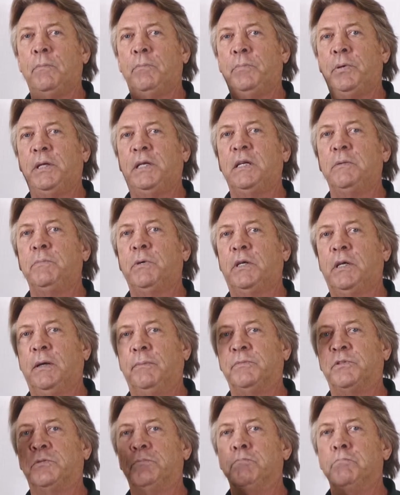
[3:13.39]
picking
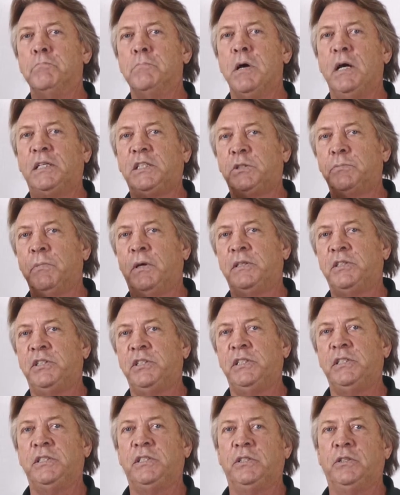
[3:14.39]
becomes much, much
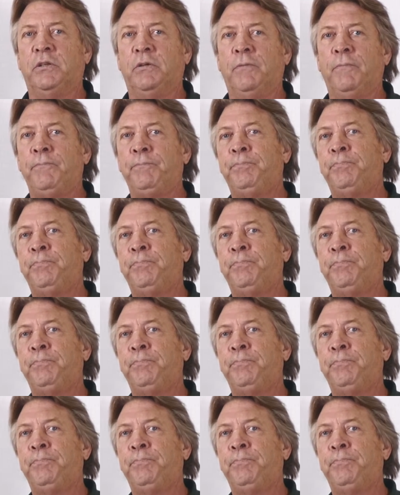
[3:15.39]
easier.